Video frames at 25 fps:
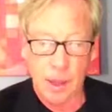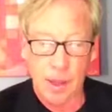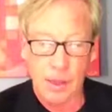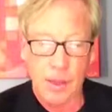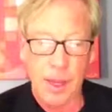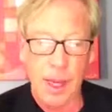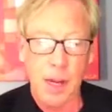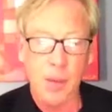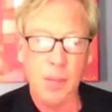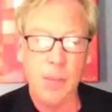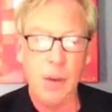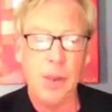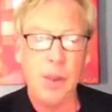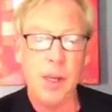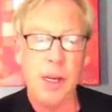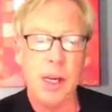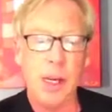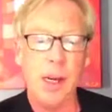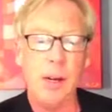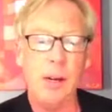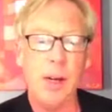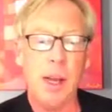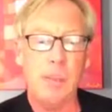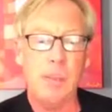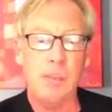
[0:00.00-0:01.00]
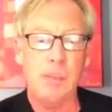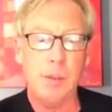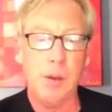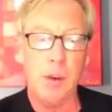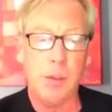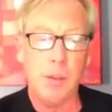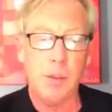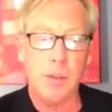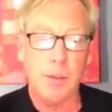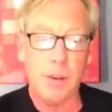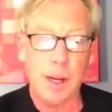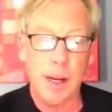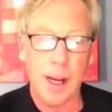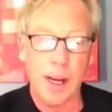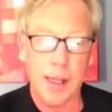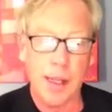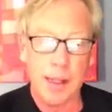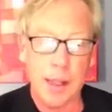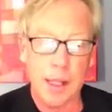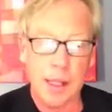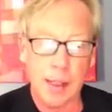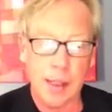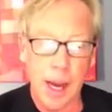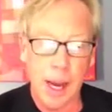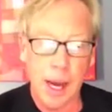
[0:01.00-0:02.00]
Then with the internet boom of the
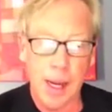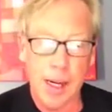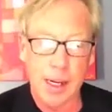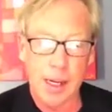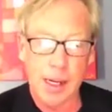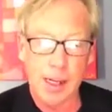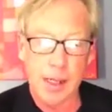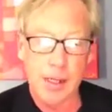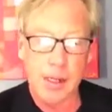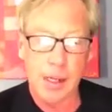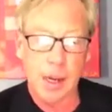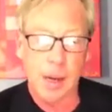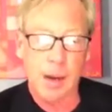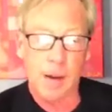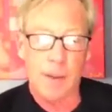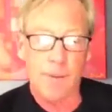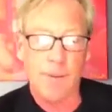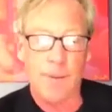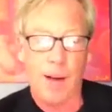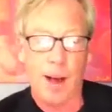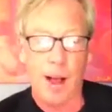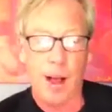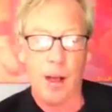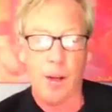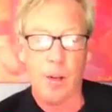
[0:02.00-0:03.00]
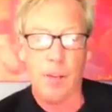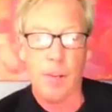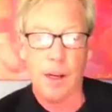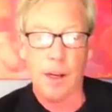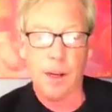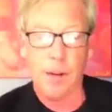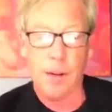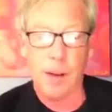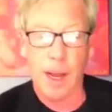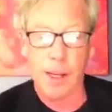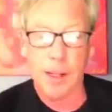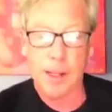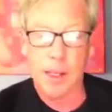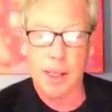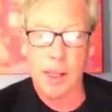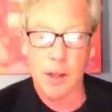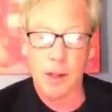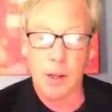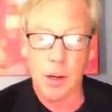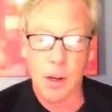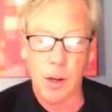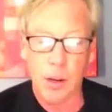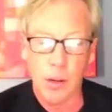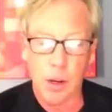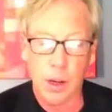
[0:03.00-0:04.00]
1990s, followed in
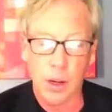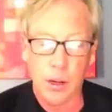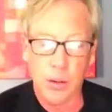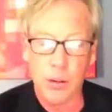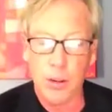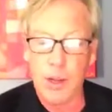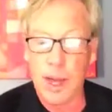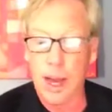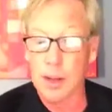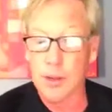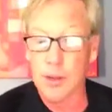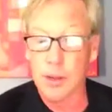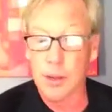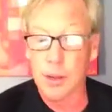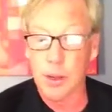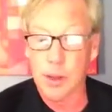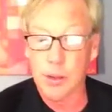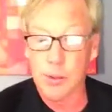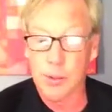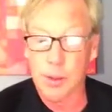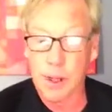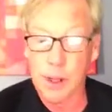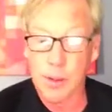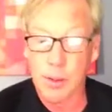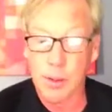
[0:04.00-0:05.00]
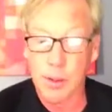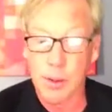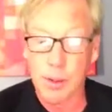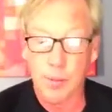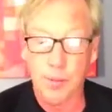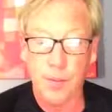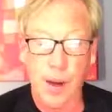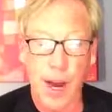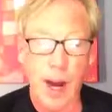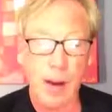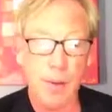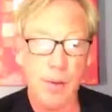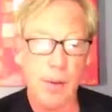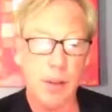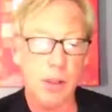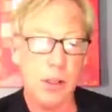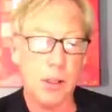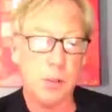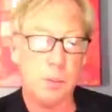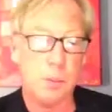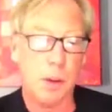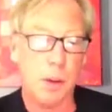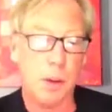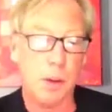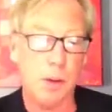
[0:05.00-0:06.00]
2003 with a viral
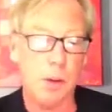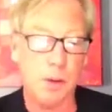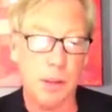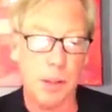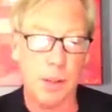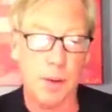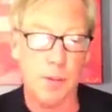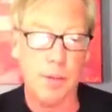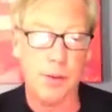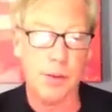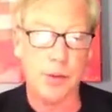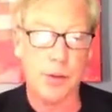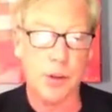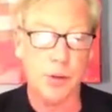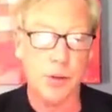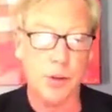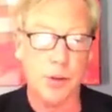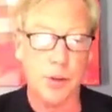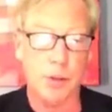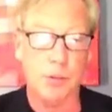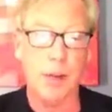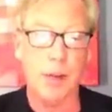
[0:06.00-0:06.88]
explosion of social